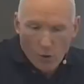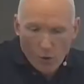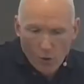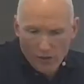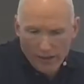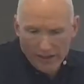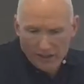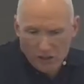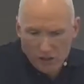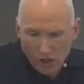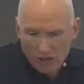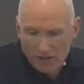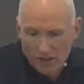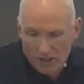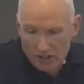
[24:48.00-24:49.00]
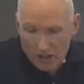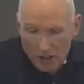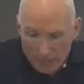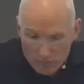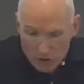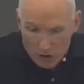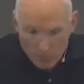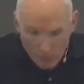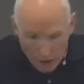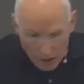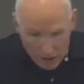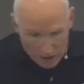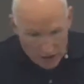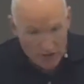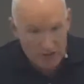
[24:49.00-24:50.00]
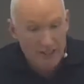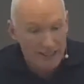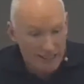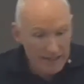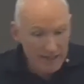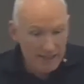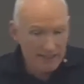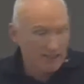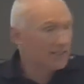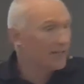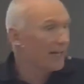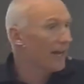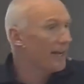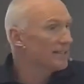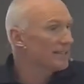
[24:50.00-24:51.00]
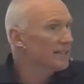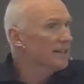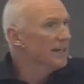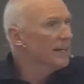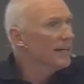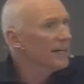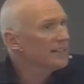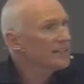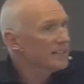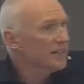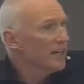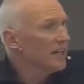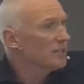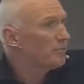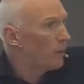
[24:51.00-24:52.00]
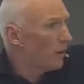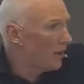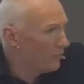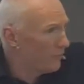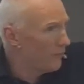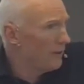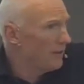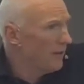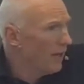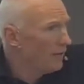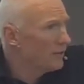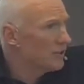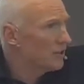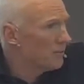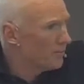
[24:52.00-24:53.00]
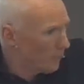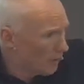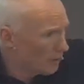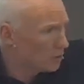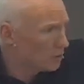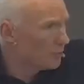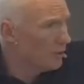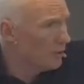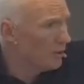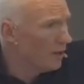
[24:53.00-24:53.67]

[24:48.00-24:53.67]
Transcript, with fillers: all that is God's has come to us. In this case, his, his perfect love, his impossible